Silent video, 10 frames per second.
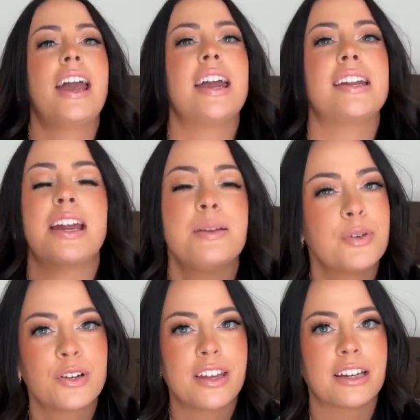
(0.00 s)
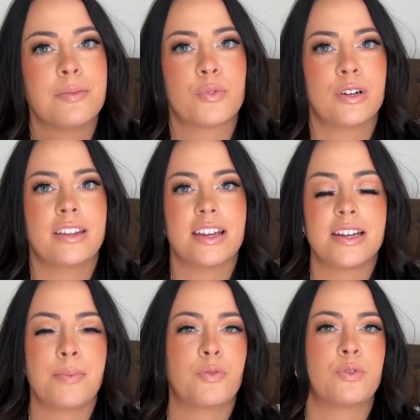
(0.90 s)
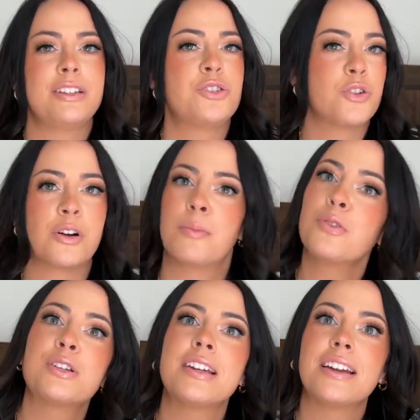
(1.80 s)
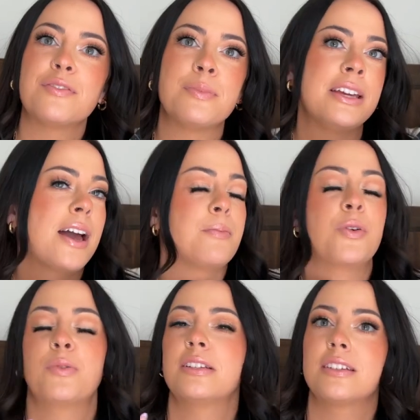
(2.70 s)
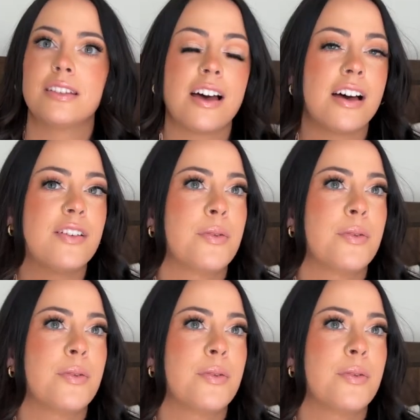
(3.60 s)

And any book that can bring that type of really strong emotion out of me, I'm going to love.